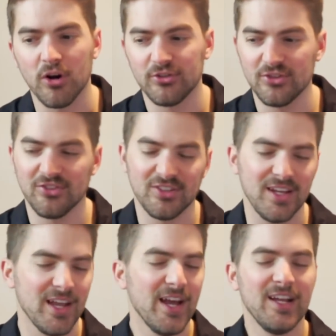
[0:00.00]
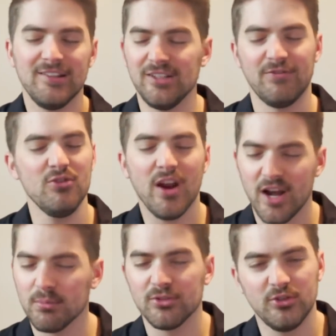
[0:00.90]
It's just like, geez, if you got a
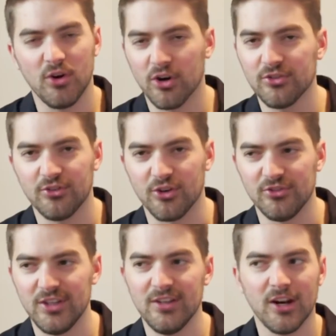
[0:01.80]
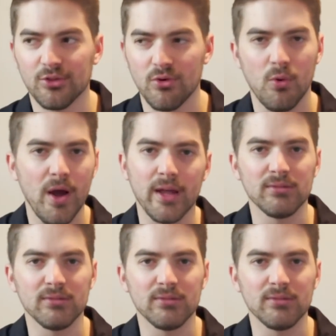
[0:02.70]
number two Hurts jersey, you got to throw it away.